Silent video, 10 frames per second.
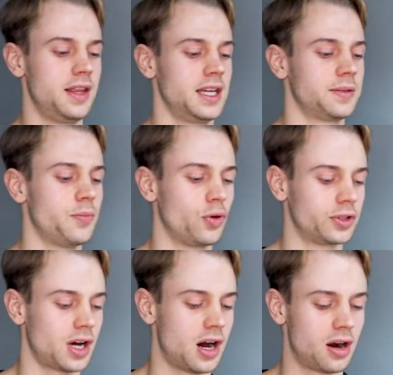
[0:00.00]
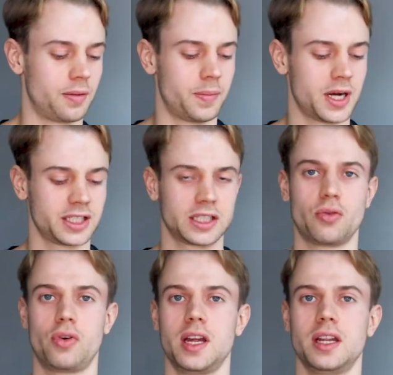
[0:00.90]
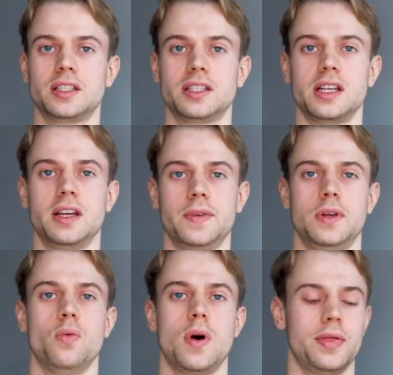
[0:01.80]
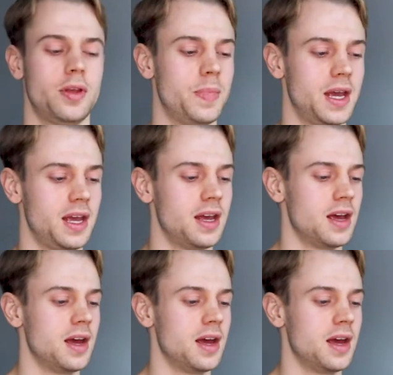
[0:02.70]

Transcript: These books are must reads if you want to be